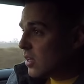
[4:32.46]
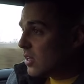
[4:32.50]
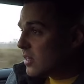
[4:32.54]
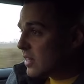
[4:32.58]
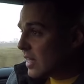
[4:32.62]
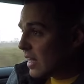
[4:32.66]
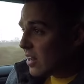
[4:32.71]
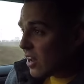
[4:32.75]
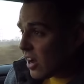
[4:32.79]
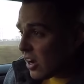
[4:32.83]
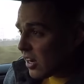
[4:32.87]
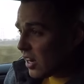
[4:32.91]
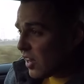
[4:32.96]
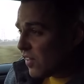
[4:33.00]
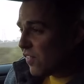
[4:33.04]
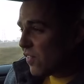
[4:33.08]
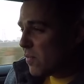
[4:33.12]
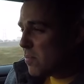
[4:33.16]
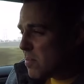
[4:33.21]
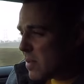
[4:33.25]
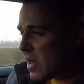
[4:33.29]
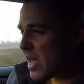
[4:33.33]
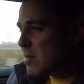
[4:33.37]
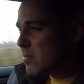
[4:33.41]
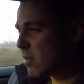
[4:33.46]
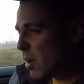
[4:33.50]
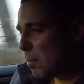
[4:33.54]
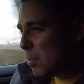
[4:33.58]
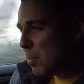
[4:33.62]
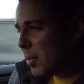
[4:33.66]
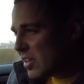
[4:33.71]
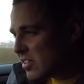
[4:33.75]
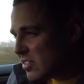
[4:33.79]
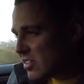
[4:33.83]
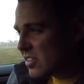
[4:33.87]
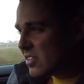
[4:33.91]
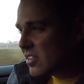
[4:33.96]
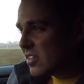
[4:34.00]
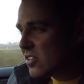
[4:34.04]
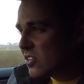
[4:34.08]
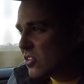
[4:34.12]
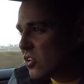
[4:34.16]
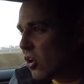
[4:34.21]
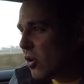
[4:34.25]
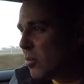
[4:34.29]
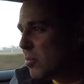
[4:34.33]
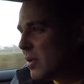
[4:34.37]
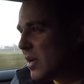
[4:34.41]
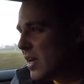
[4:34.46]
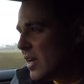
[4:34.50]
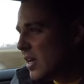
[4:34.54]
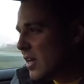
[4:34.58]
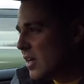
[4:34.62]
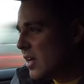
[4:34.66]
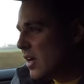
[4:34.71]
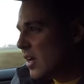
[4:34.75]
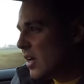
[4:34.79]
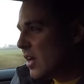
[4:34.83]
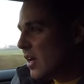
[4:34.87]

Now luckily for me, my business has got me